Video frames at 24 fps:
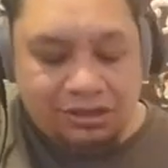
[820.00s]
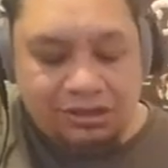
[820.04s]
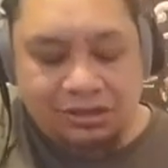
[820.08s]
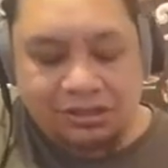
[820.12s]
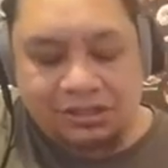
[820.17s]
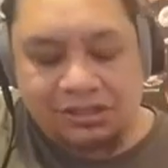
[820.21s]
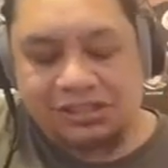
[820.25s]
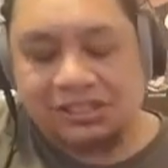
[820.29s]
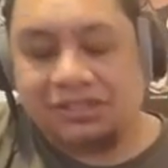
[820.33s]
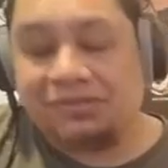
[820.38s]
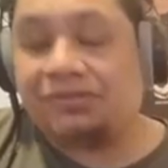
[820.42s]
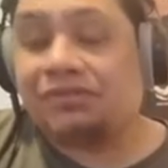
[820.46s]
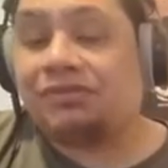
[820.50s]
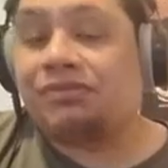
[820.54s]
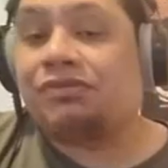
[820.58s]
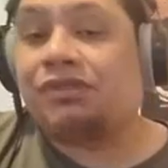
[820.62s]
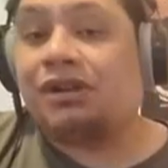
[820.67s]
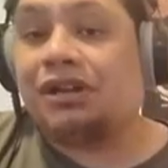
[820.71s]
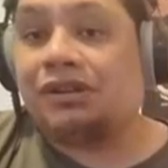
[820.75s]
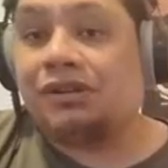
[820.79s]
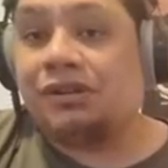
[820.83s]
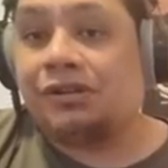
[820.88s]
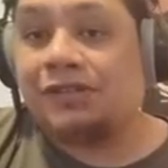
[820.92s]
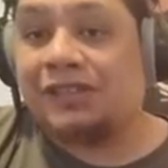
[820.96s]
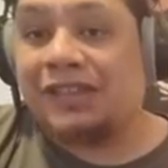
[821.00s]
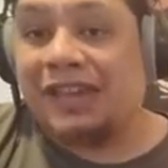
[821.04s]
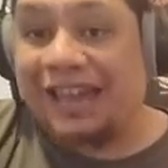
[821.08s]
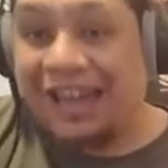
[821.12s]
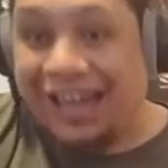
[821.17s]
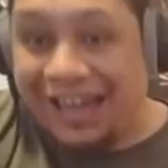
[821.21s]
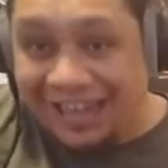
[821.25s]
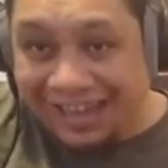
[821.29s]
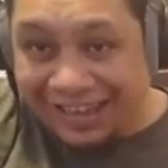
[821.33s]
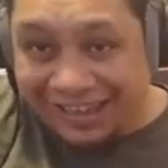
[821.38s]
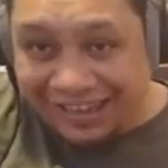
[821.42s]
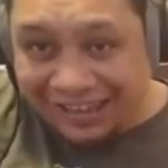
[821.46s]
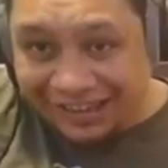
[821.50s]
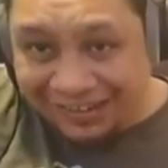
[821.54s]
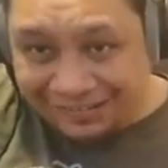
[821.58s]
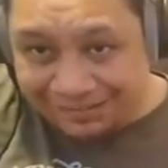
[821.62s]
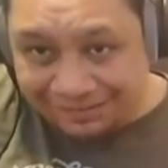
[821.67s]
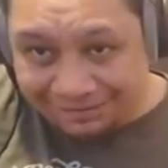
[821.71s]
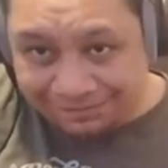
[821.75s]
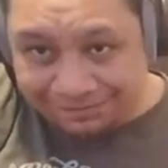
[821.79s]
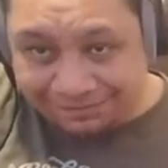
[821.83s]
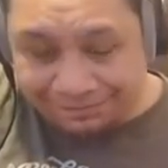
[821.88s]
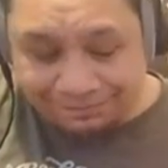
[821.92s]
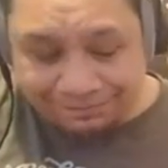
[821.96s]
7th fret on the A,
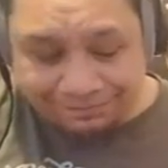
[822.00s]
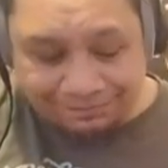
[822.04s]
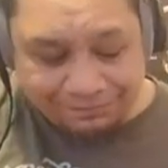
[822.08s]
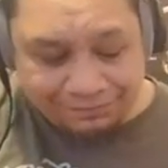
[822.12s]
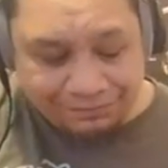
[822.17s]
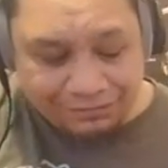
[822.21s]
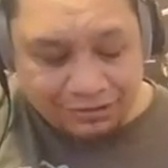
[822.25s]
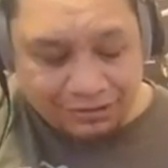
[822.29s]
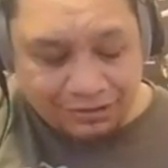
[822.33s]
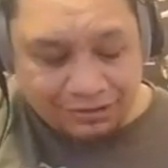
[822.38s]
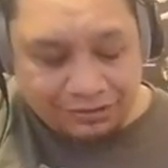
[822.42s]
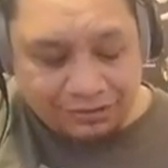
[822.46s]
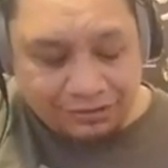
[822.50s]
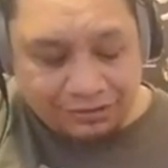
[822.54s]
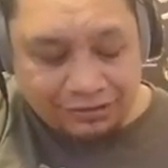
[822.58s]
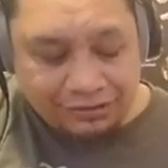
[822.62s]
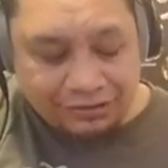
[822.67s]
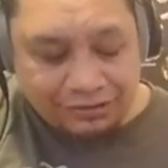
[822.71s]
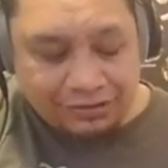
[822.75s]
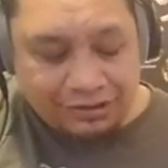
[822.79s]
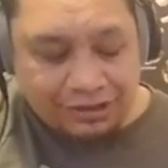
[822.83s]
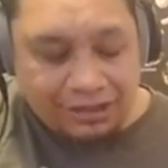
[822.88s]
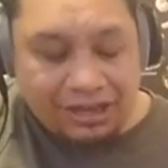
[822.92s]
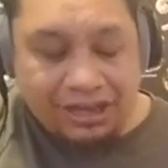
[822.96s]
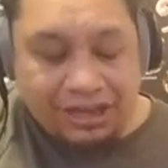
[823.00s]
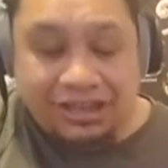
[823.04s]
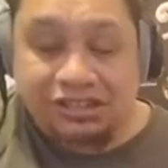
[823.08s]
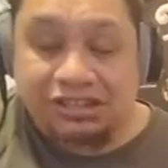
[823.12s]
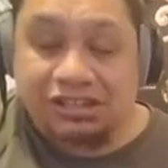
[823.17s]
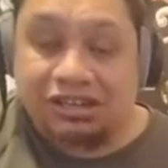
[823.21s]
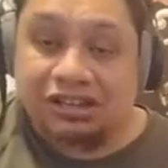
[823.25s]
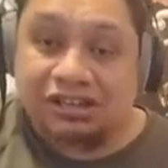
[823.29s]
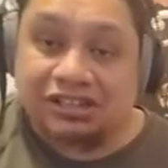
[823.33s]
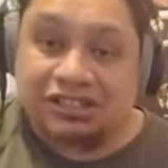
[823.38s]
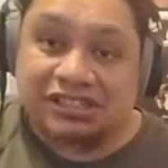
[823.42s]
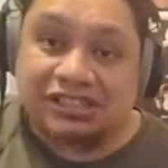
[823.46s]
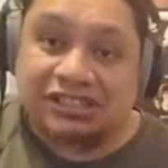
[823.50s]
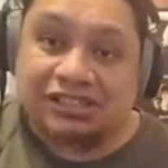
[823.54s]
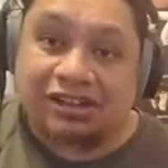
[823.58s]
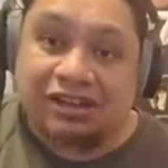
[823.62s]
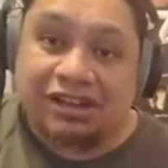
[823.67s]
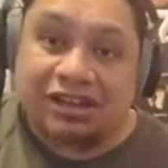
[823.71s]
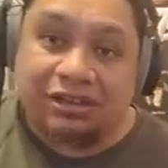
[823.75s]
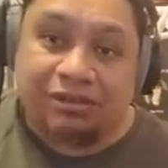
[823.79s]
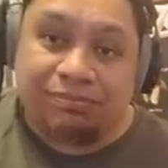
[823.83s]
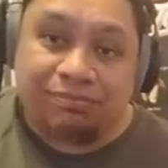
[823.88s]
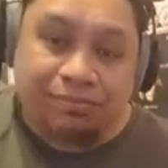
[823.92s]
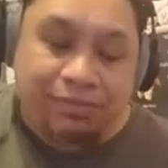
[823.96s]
and you're going to
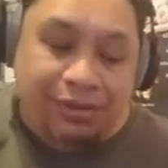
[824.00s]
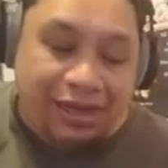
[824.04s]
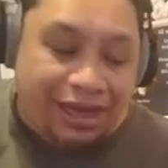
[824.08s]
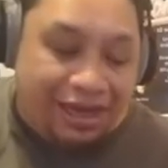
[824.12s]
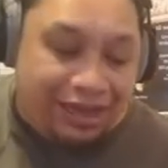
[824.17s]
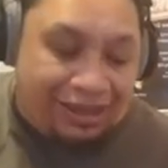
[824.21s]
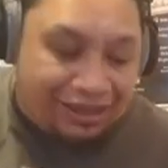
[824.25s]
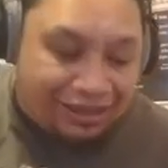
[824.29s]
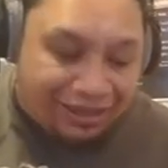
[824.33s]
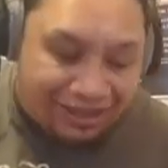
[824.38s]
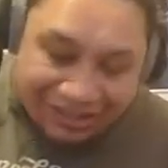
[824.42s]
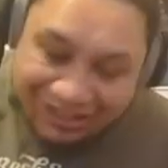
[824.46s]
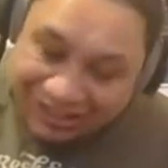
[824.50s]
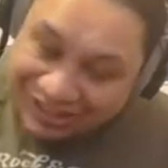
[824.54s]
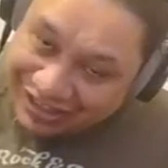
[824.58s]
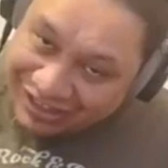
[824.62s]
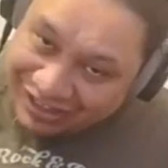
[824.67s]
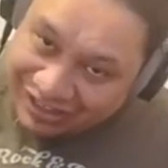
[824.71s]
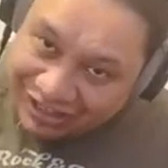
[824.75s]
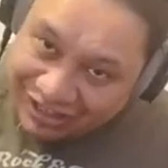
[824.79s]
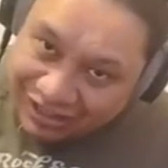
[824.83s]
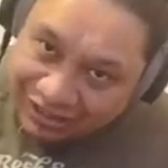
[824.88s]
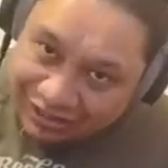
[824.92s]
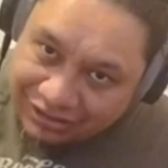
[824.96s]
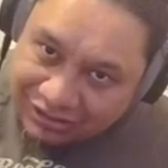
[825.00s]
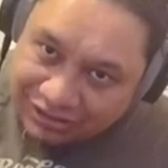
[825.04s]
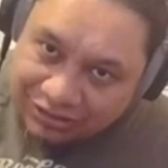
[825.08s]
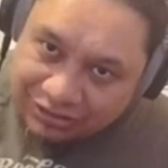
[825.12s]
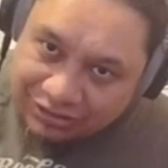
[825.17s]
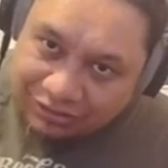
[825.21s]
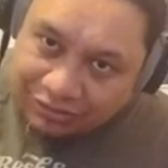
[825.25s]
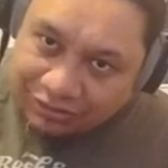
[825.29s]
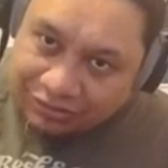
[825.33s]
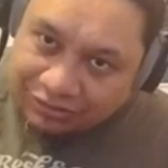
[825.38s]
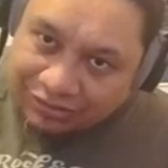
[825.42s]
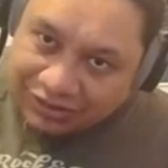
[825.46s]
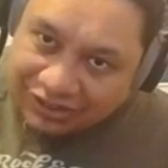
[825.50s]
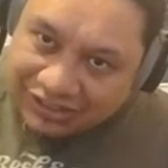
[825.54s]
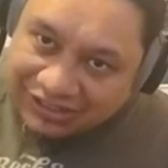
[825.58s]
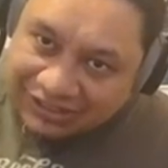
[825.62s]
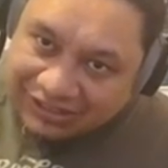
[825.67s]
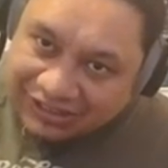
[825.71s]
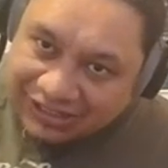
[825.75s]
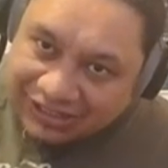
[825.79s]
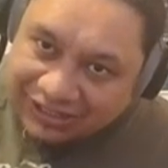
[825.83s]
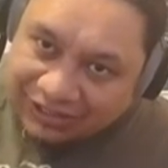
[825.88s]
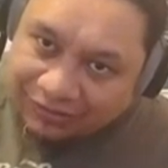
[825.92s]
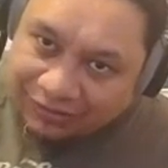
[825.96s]
slide back into the
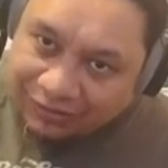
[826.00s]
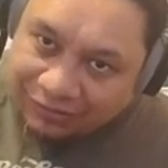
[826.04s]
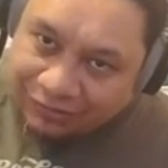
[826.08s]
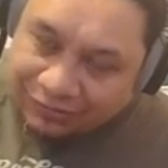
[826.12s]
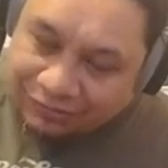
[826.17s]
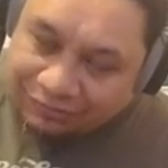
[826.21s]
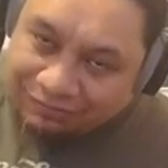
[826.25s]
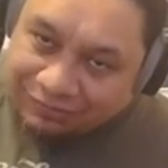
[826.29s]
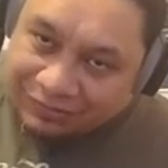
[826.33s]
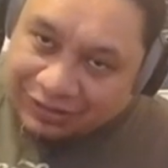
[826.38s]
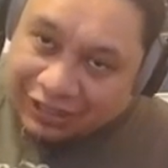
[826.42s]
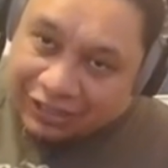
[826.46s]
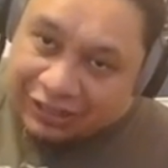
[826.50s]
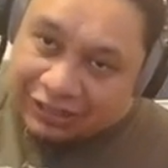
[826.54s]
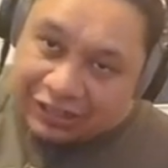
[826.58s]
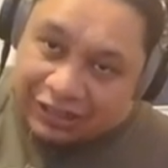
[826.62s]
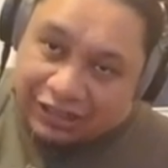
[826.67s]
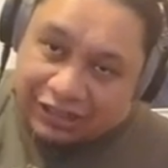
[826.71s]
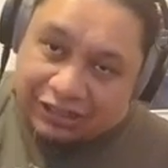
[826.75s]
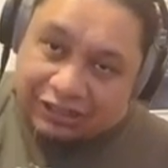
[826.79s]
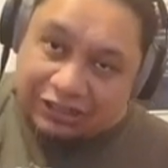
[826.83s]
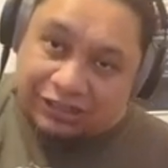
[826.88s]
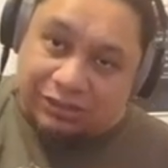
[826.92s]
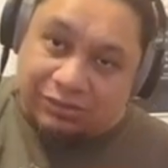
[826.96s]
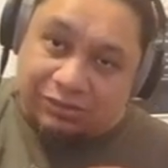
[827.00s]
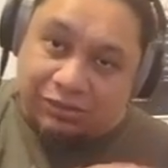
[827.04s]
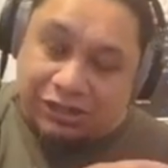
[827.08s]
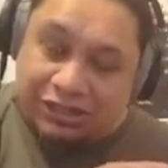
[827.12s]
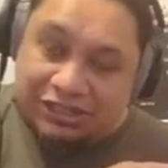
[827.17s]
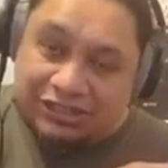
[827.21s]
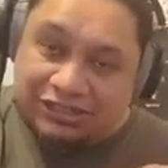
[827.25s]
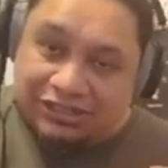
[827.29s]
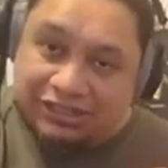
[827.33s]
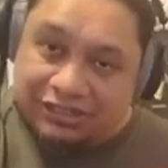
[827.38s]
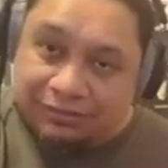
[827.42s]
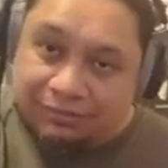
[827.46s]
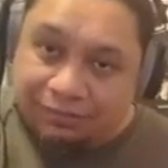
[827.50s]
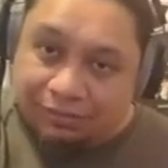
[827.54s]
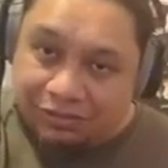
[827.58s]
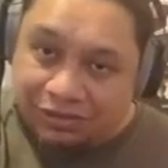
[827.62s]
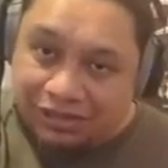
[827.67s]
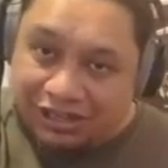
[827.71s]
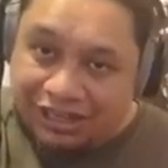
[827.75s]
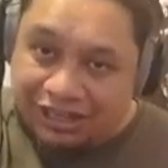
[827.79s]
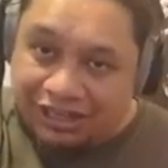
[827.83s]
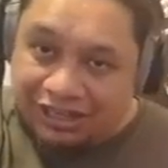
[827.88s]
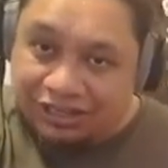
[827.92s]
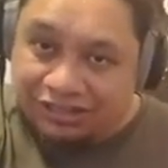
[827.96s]
C note, and hence why I said
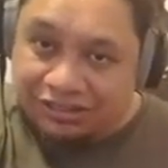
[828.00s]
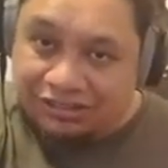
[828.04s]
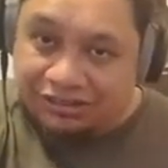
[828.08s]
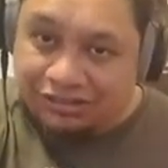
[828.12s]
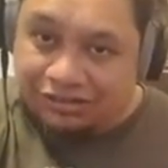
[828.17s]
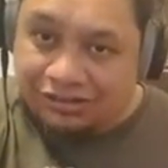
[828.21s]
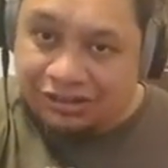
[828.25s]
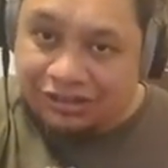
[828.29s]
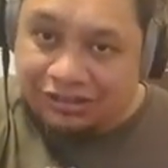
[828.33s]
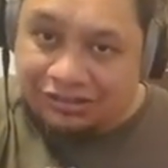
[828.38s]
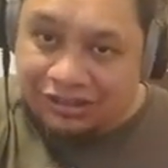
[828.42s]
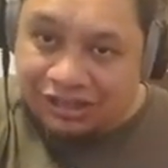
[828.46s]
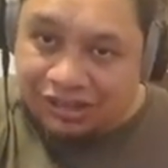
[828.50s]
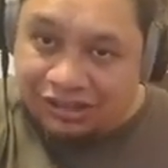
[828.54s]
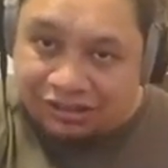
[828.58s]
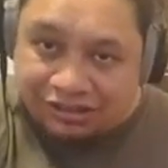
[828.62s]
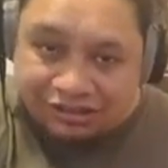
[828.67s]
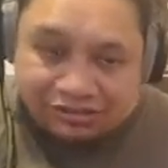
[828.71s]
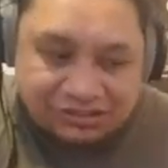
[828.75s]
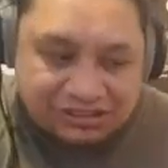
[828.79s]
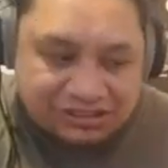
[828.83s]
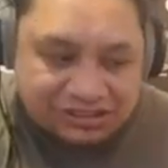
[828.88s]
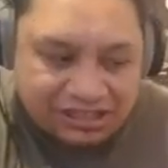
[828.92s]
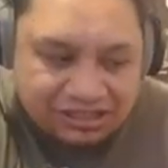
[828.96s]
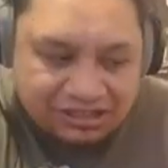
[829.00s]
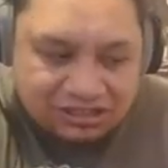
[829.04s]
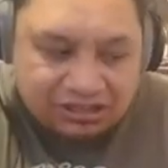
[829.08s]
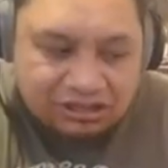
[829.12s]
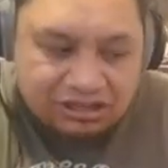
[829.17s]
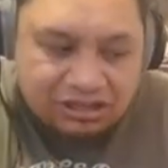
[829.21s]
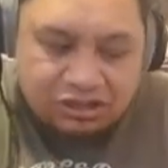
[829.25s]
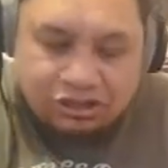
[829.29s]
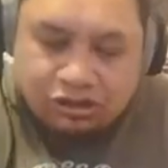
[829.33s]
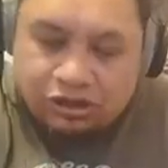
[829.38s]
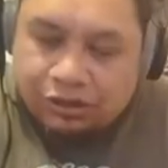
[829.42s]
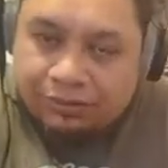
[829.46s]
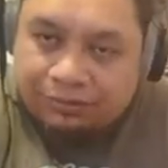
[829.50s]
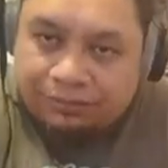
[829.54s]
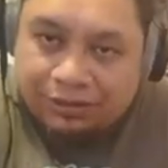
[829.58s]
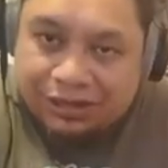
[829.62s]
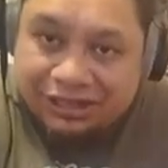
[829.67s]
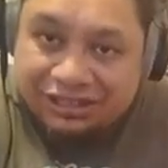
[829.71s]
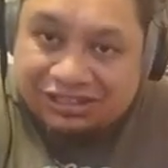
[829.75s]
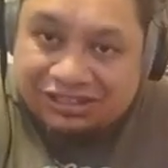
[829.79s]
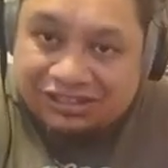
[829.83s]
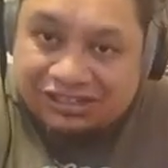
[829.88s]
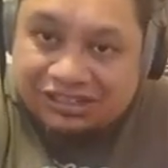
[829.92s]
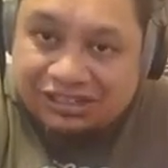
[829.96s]
play it like that, because then you can play
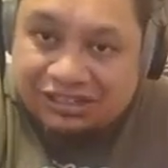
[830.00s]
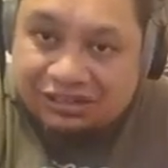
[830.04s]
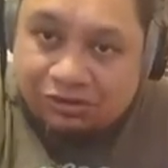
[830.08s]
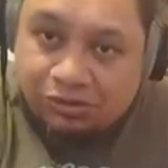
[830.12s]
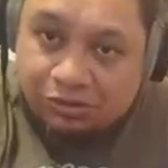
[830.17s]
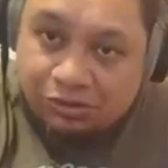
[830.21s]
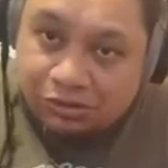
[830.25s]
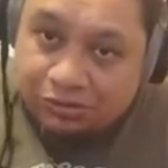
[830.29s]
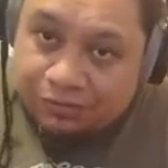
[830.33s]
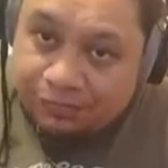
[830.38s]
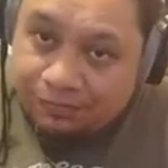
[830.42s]
the C chord.